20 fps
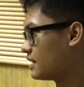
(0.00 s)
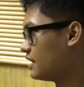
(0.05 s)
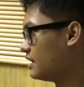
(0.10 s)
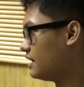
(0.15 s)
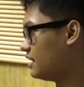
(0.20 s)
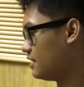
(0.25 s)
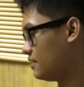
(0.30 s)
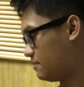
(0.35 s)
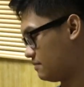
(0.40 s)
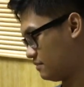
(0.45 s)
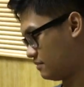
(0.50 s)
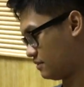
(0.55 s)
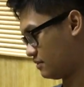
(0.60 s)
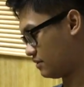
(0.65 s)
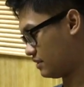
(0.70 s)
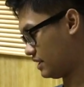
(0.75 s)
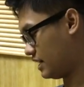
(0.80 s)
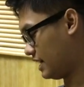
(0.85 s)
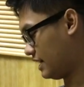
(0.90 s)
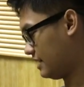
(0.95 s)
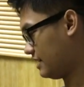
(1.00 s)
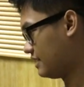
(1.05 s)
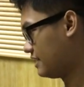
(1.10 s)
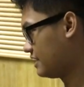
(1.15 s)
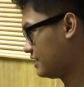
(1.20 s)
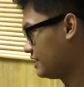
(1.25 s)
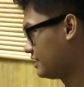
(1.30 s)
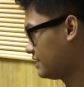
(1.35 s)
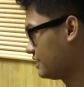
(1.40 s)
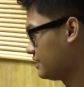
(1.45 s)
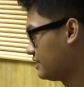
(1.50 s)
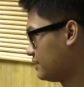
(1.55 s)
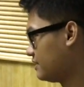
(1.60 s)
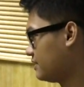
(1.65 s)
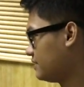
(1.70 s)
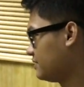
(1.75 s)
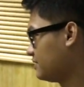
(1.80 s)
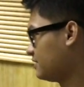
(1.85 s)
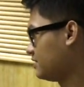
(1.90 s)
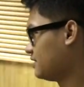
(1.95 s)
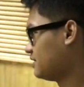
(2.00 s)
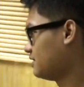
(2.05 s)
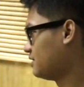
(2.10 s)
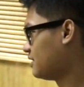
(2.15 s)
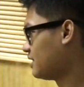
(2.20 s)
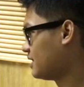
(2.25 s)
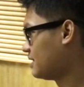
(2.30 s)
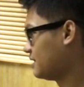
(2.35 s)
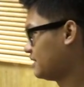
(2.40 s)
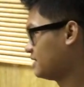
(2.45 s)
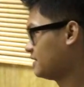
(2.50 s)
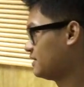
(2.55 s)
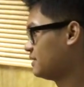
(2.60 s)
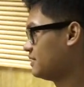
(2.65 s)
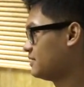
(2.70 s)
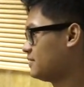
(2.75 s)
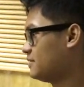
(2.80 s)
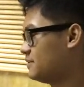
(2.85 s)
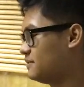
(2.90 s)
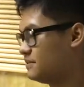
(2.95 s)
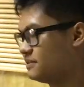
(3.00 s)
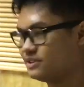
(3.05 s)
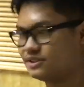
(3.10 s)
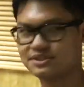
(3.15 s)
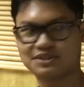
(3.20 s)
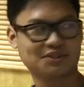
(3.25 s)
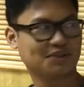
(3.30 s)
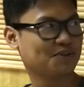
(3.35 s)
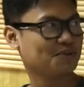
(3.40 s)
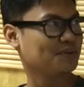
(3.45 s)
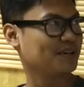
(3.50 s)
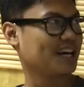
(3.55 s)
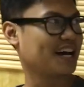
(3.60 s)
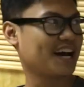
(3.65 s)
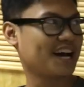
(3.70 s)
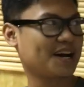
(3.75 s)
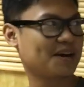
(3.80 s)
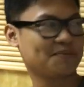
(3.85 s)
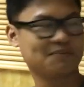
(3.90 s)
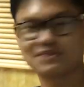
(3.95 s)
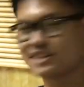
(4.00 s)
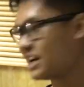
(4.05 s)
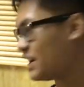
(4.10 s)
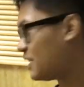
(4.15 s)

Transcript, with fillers: performance of the facilitators. With these kinds of screening,